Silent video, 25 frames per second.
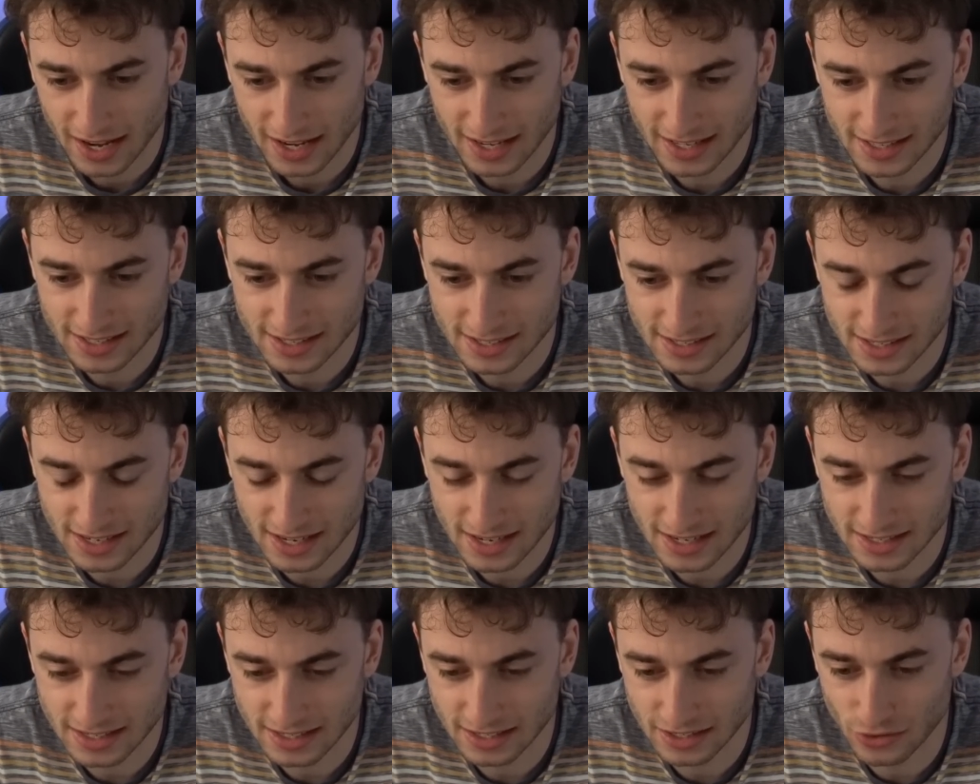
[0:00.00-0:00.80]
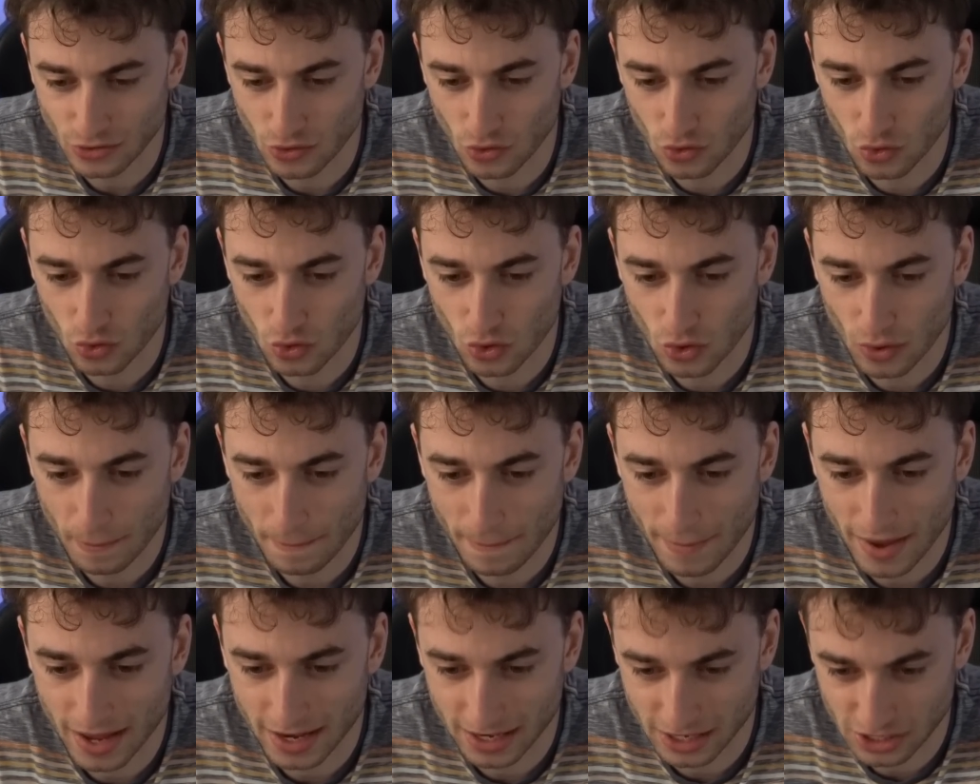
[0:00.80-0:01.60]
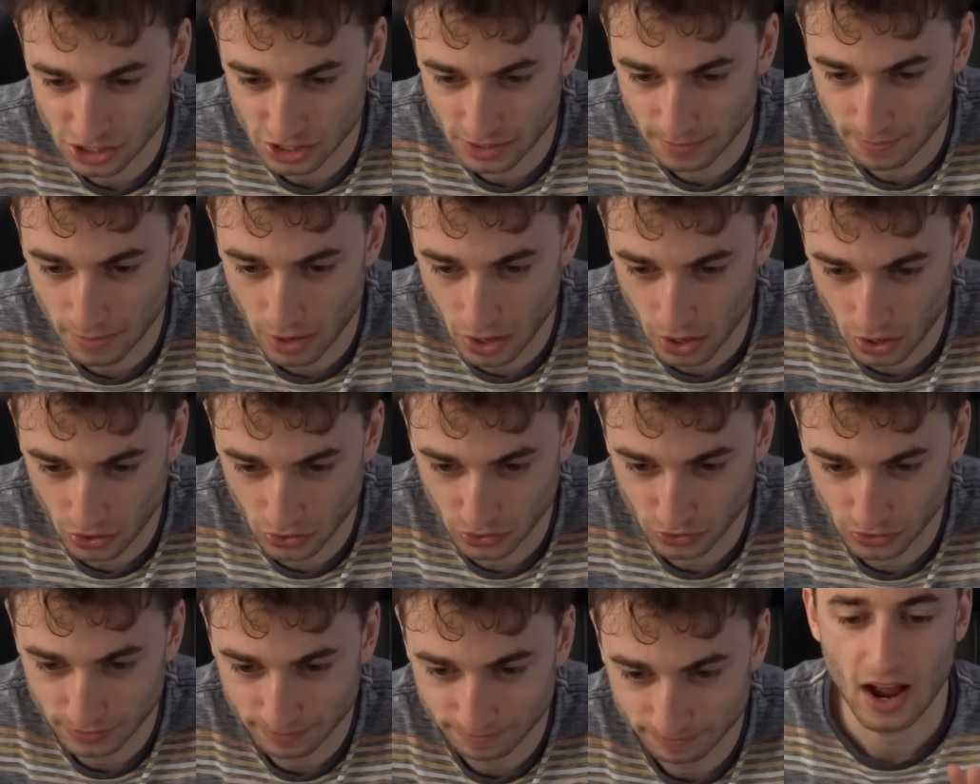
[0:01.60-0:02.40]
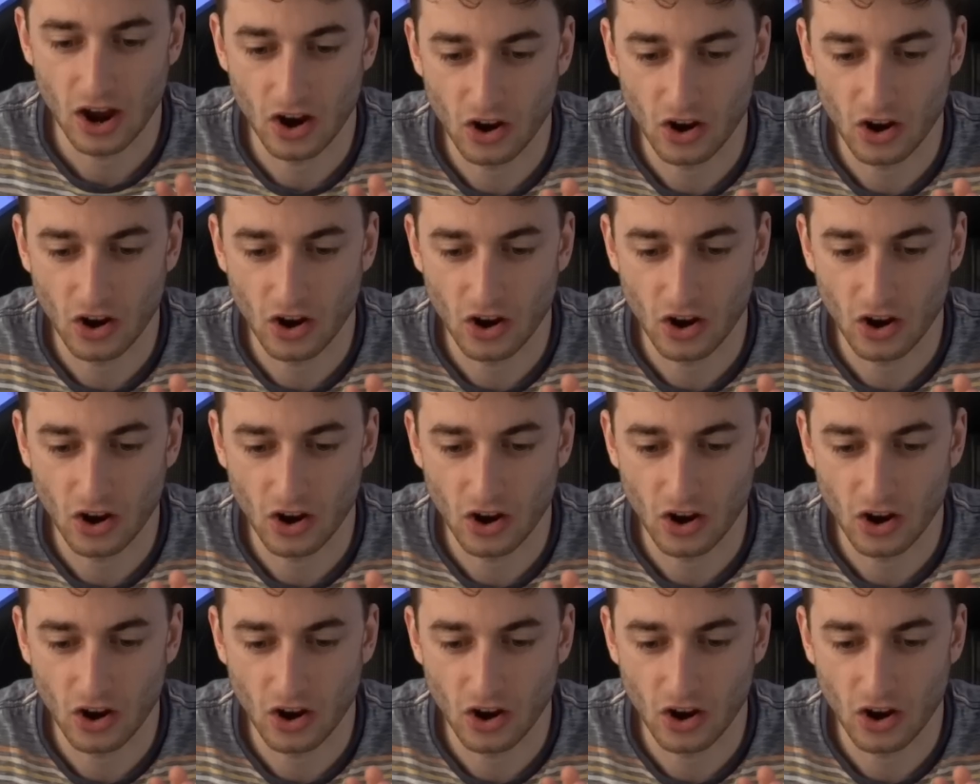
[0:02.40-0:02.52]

in season or manager mode.